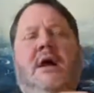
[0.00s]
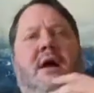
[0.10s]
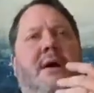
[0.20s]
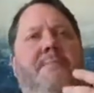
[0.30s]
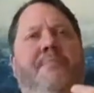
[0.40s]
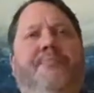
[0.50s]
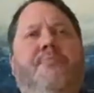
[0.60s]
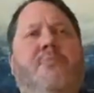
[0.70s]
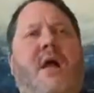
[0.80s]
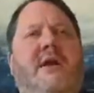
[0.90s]

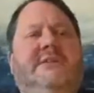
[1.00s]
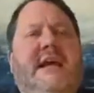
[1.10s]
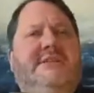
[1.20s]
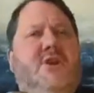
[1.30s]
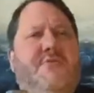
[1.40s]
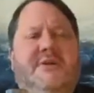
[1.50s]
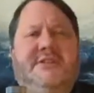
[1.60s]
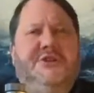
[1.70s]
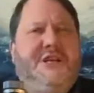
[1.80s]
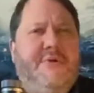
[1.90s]
I can taste
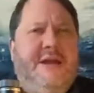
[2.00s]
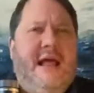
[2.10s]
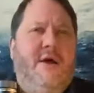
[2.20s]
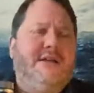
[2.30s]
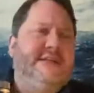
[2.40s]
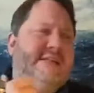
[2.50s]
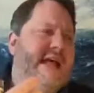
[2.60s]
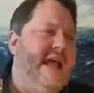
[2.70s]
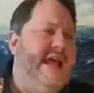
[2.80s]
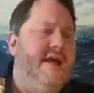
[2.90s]
Oloroso sherry now. I can taste
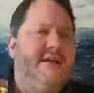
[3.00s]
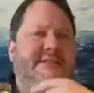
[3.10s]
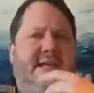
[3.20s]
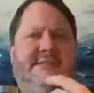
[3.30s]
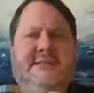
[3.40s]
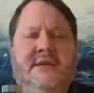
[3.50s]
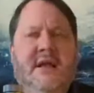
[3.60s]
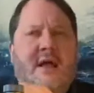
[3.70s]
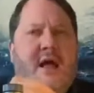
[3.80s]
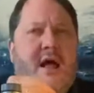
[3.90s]
hay. I can taste
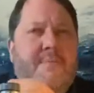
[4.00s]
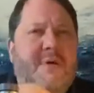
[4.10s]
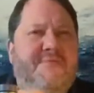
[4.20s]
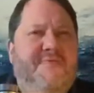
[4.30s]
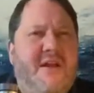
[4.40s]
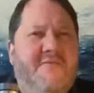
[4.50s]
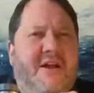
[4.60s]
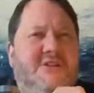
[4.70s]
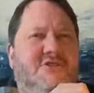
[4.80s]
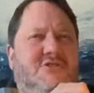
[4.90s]
a very,
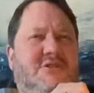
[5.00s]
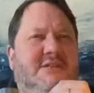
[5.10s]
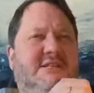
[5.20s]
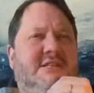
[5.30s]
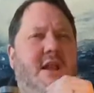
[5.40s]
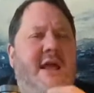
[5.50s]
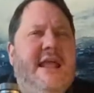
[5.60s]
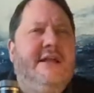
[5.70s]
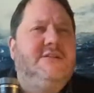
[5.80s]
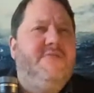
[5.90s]
very slight
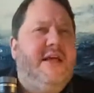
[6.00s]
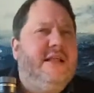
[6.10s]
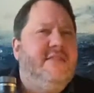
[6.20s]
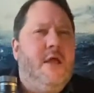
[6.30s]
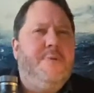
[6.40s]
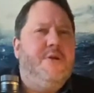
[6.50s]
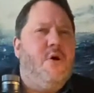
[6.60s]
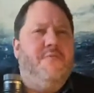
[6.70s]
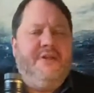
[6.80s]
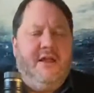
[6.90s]
hint of like Ethiopian
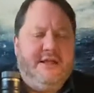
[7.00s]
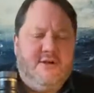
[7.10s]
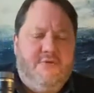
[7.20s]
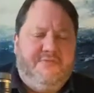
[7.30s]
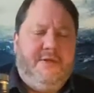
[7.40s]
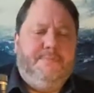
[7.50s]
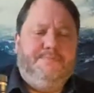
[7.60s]
coffee, light coffee.